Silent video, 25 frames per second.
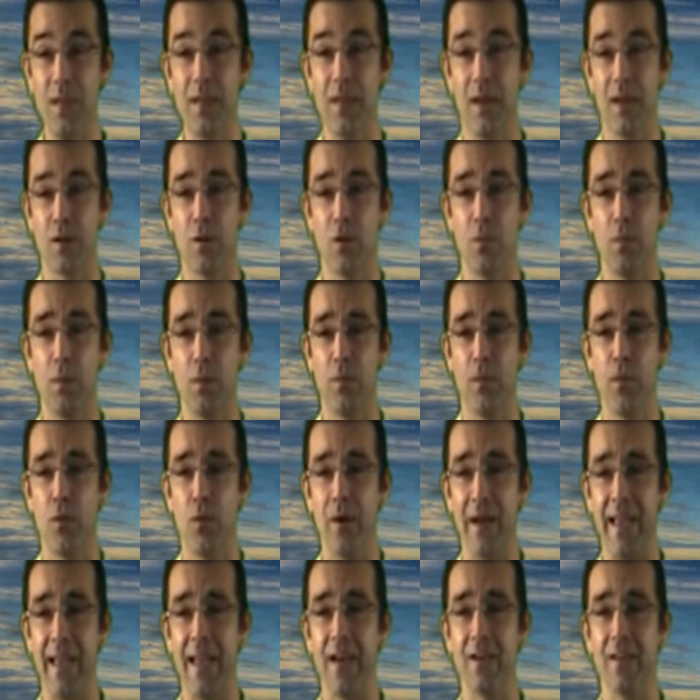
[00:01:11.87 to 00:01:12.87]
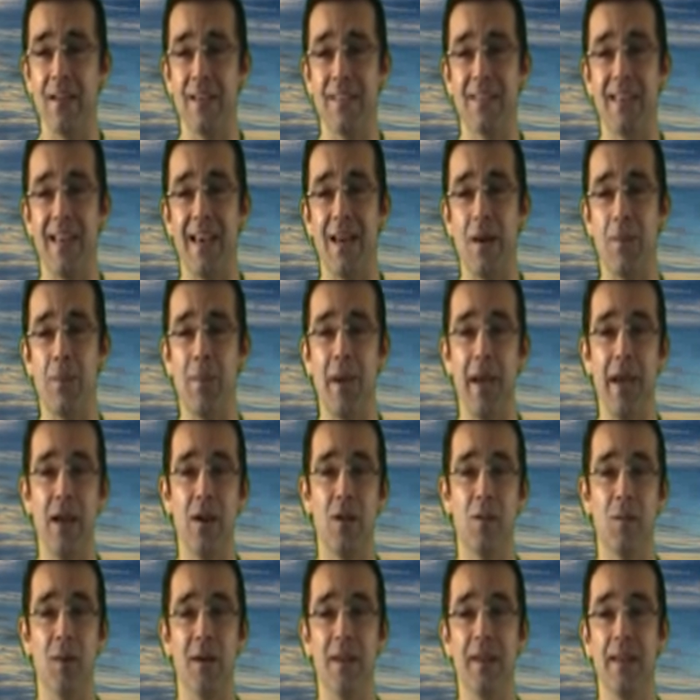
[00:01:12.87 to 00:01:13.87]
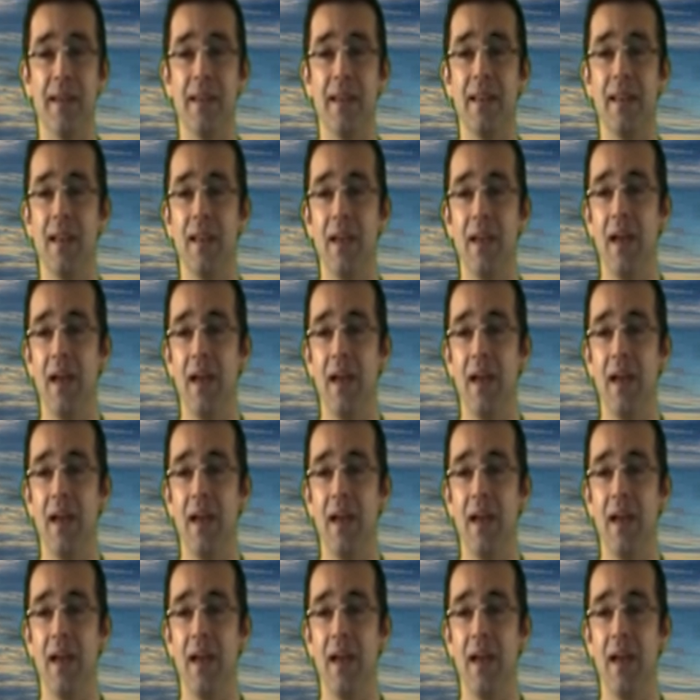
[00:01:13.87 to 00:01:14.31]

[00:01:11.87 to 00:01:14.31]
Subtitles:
A group of 4 analysts at a panel Monday